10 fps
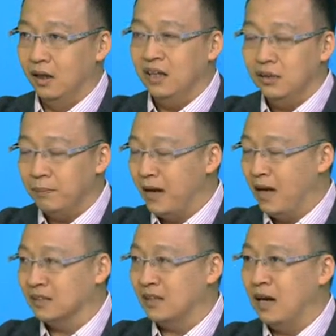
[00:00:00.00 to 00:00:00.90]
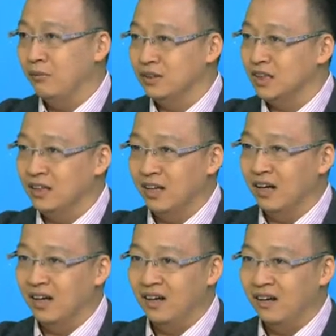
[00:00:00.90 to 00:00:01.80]
in the past, I would say
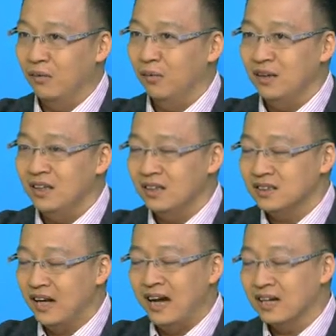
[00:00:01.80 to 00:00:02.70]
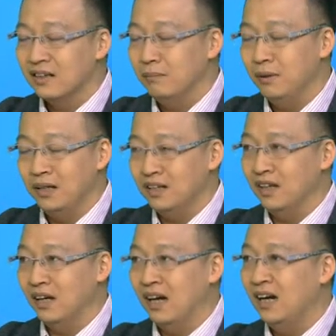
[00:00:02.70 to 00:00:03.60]
that what is accountability?